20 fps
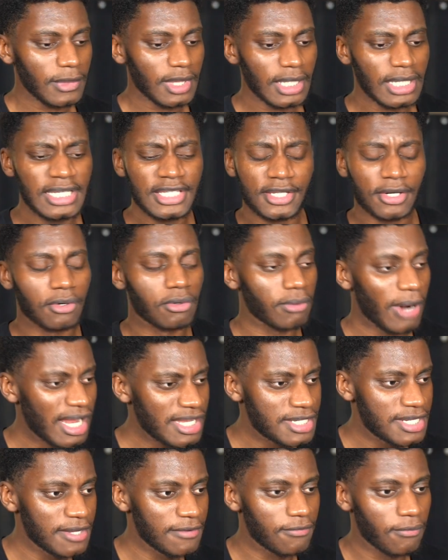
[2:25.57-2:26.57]
He's
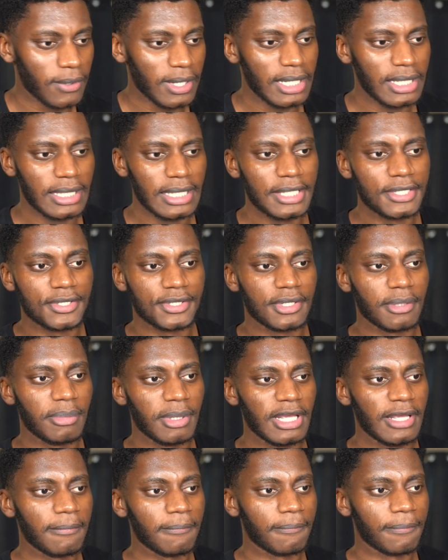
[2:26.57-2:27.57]
aggressive when he needs to
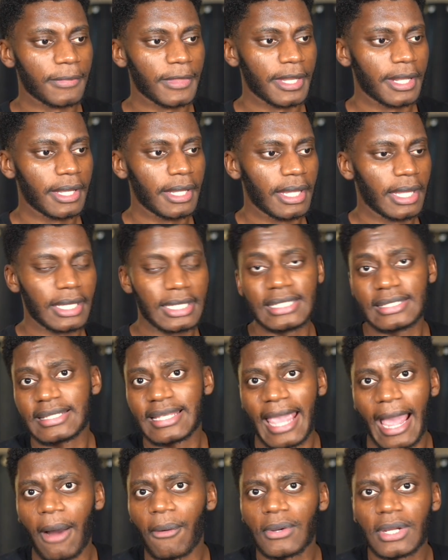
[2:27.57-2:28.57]
be. He's
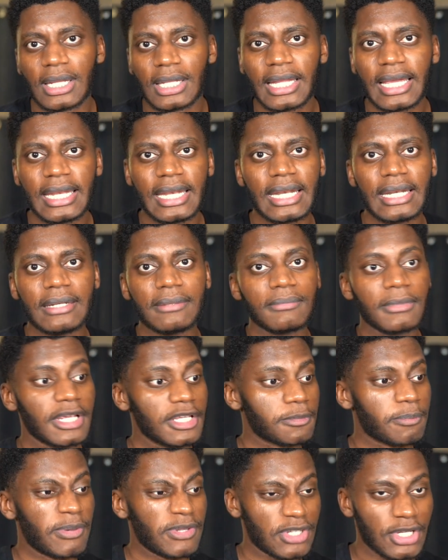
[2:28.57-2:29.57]
calculated.
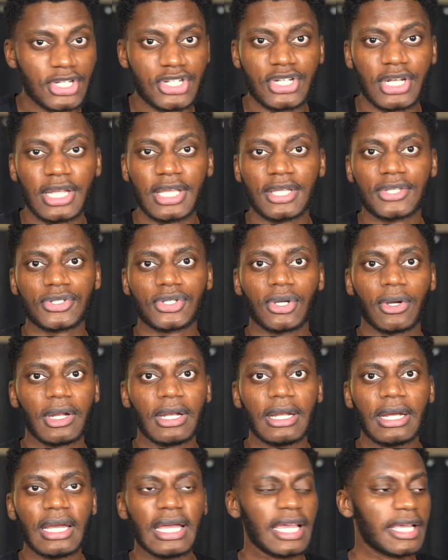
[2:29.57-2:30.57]
His positioning is good.
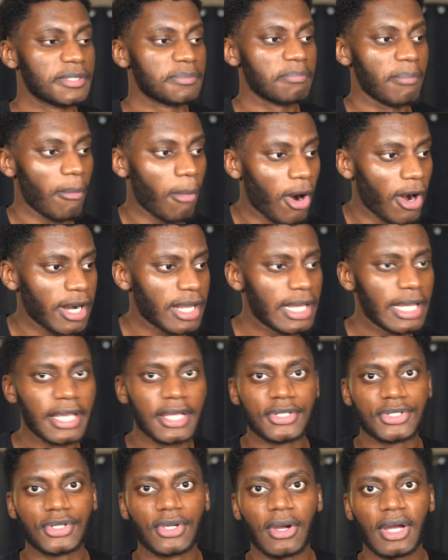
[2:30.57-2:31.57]
His marking
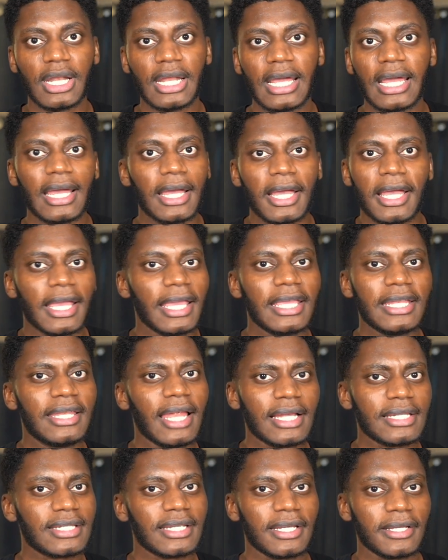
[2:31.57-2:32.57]
is good. He
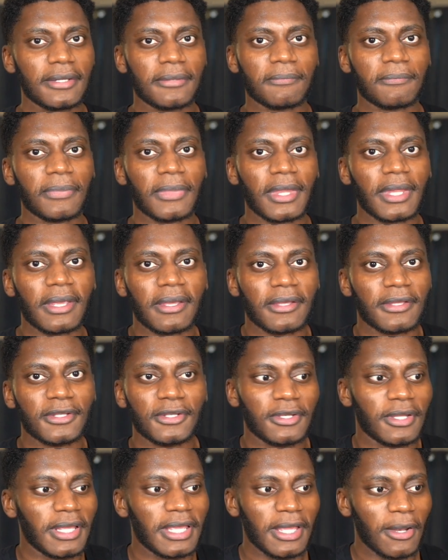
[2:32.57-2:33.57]
doesn't,
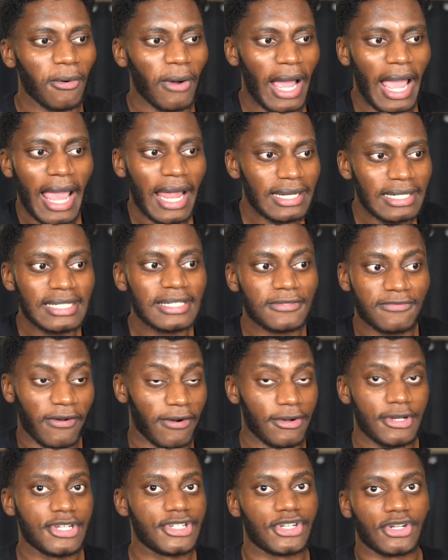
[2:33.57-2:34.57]
and he's
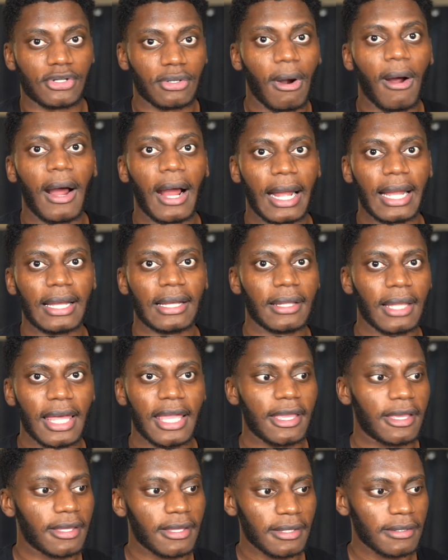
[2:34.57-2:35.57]
very strong.
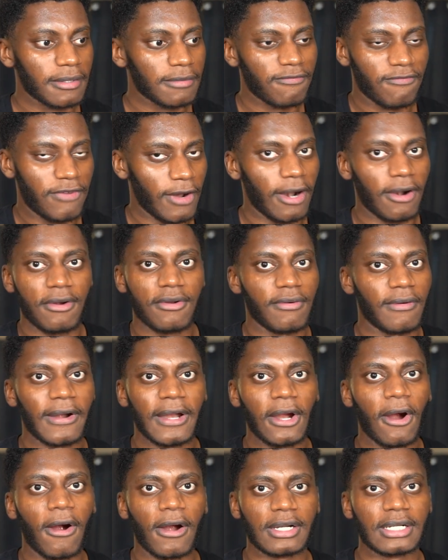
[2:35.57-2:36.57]
Like, very,
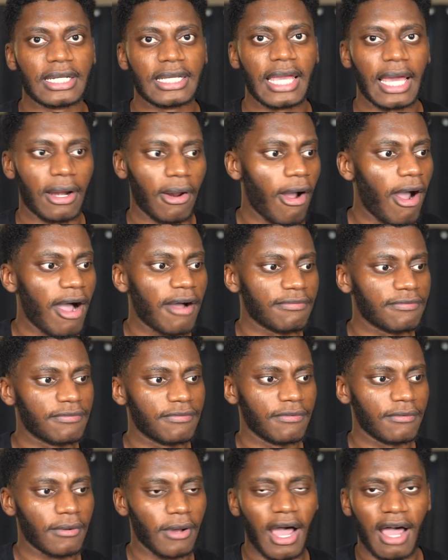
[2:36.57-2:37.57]
very hard to get off
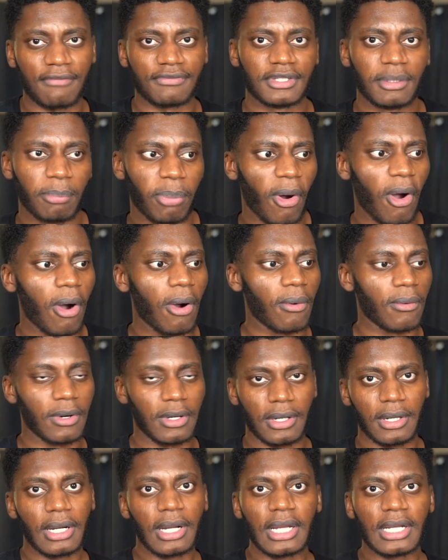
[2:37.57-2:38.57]
the ball
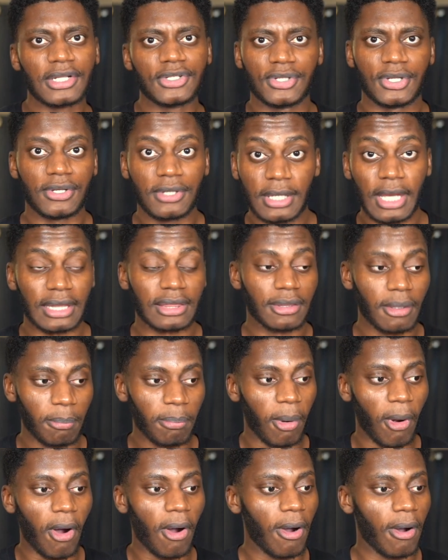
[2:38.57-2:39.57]
or to get the
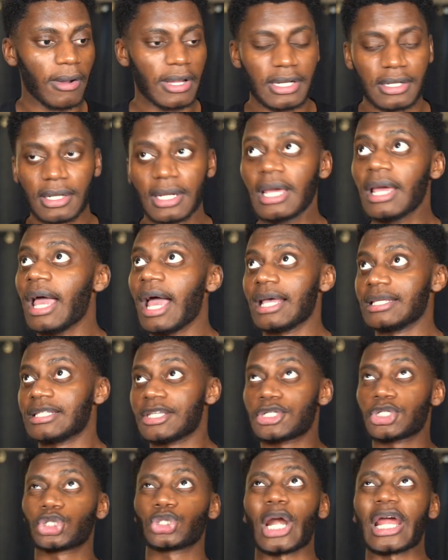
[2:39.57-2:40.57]
ball and, as a
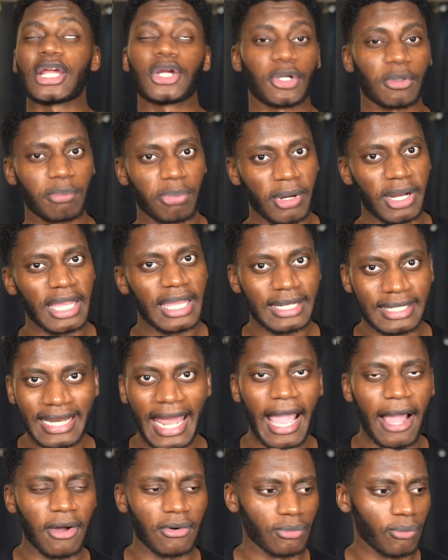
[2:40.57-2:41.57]
striker, bring it
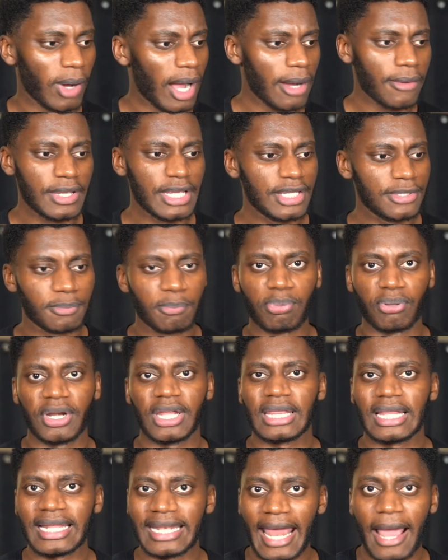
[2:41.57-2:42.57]
down while he's
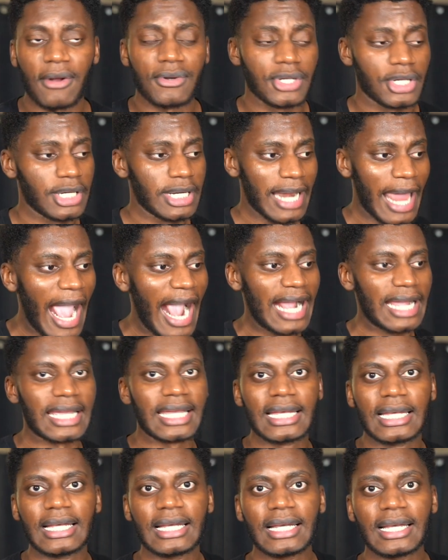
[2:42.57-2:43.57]
breathing down your neck.
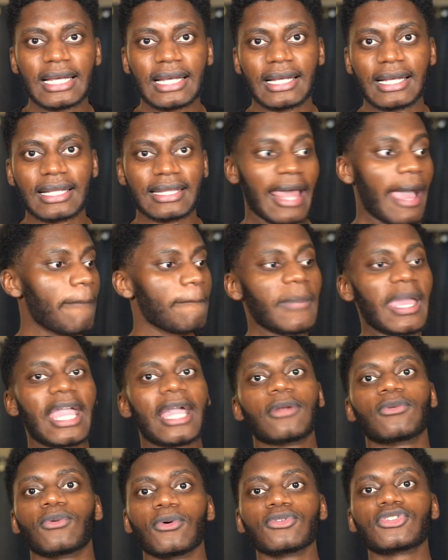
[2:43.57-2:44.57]
That
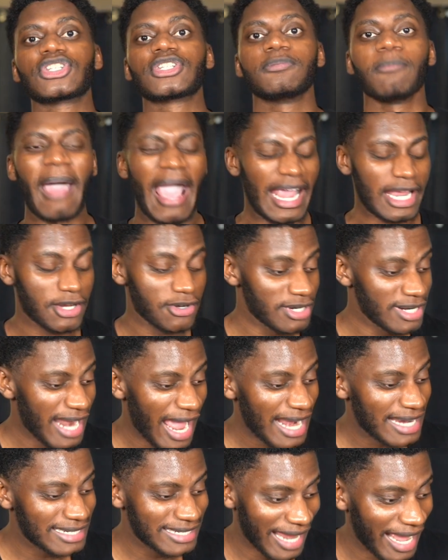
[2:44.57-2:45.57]
man will smack your
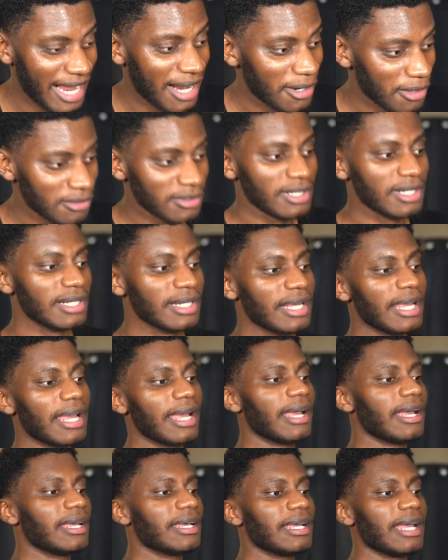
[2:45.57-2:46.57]
neck down,
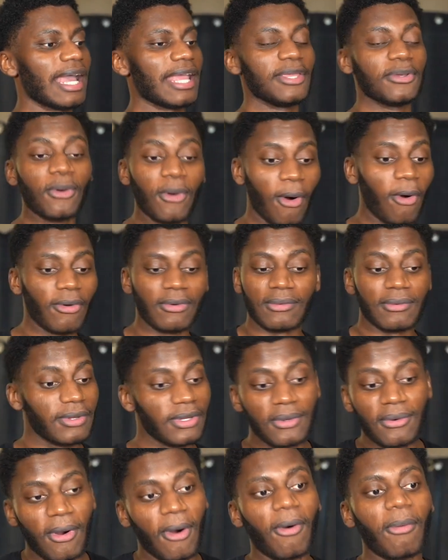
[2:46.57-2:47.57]
and you going
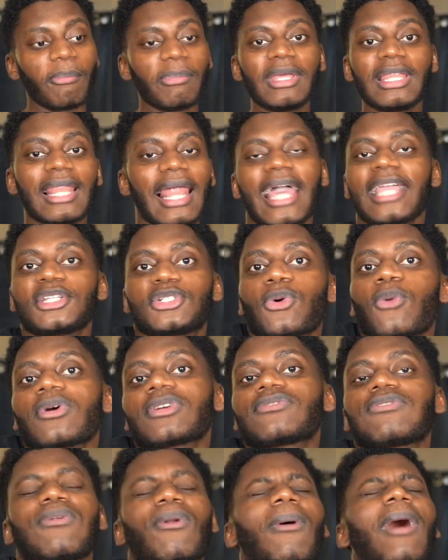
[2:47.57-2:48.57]
to be like George
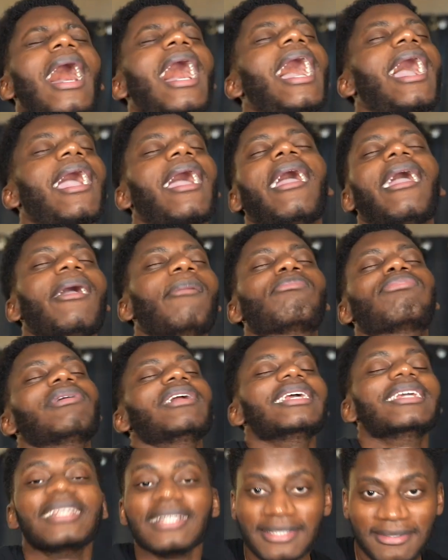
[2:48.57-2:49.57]
Floyd. I can't
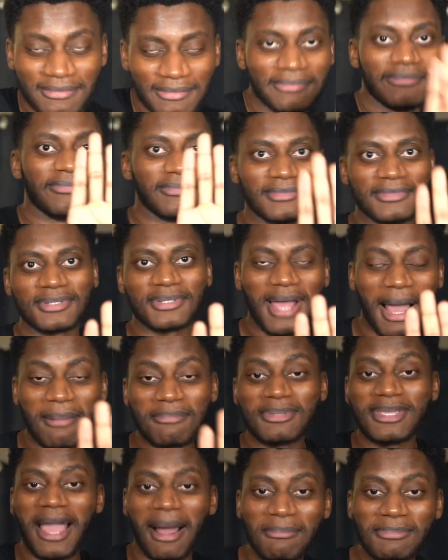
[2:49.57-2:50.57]
breathe.
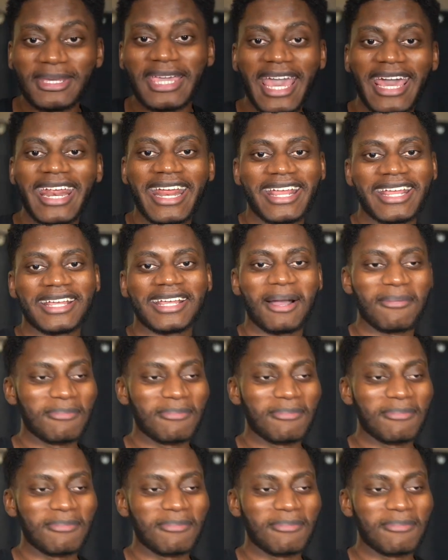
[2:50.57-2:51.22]
I'm kidding.